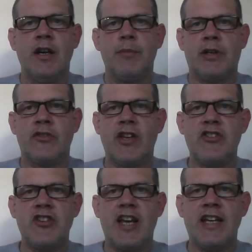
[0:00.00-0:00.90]
because
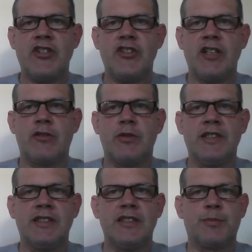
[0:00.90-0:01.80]
education
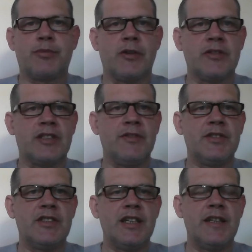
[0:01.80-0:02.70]
increases
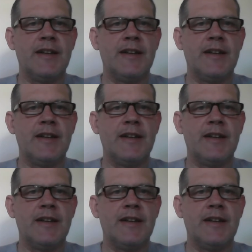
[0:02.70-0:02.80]
productivity,